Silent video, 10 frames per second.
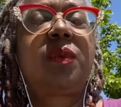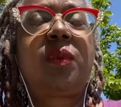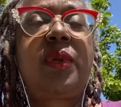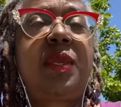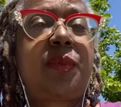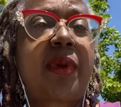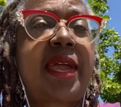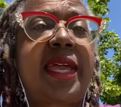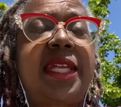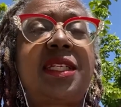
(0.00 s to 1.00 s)
Wheat
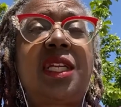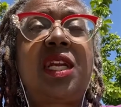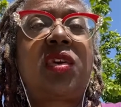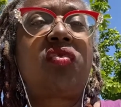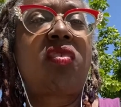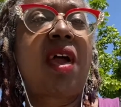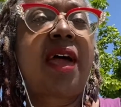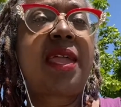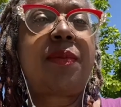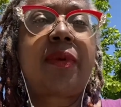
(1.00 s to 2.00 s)
bread,
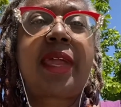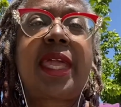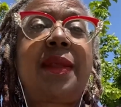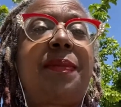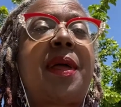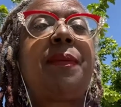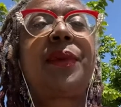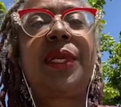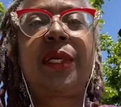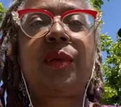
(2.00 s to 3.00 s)
rye bread,
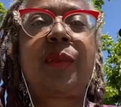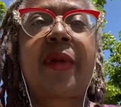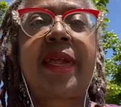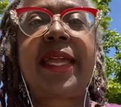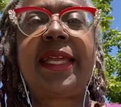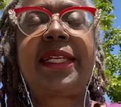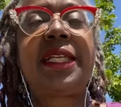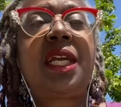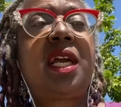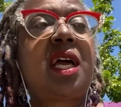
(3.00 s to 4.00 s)
pumpernickel bread,
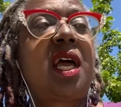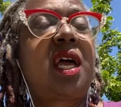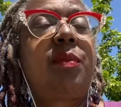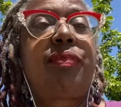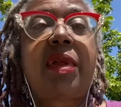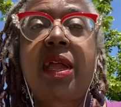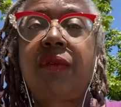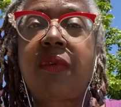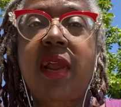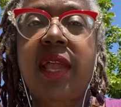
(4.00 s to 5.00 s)
brown
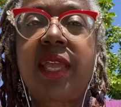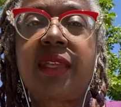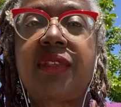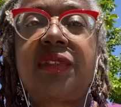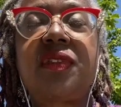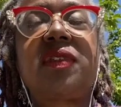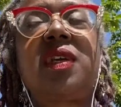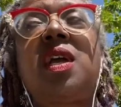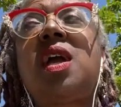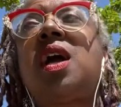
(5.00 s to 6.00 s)
rice,
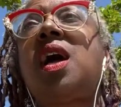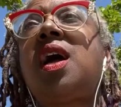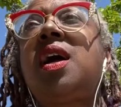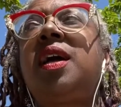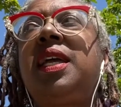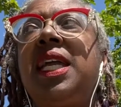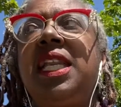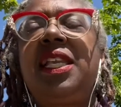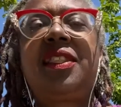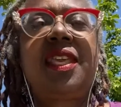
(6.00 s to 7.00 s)

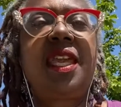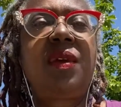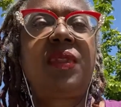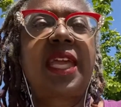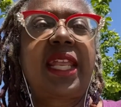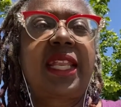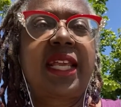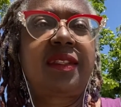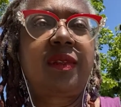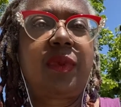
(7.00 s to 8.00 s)
anything that
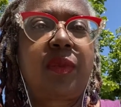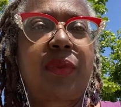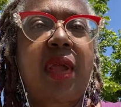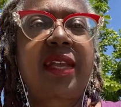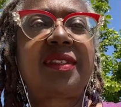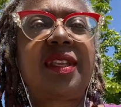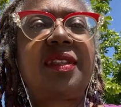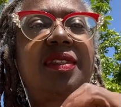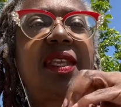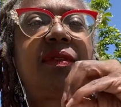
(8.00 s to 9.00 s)
hasn't been
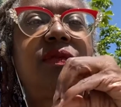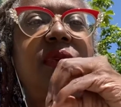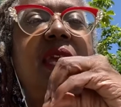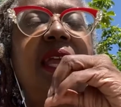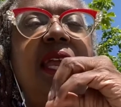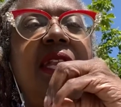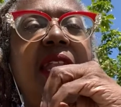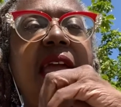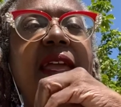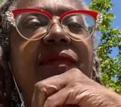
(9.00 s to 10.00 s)
processed and
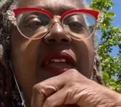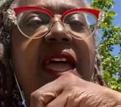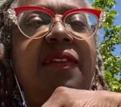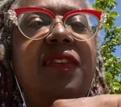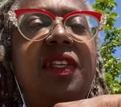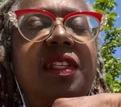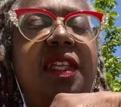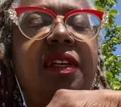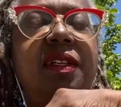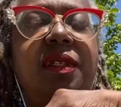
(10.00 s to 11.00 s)
having
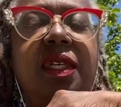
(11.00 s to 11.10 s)
a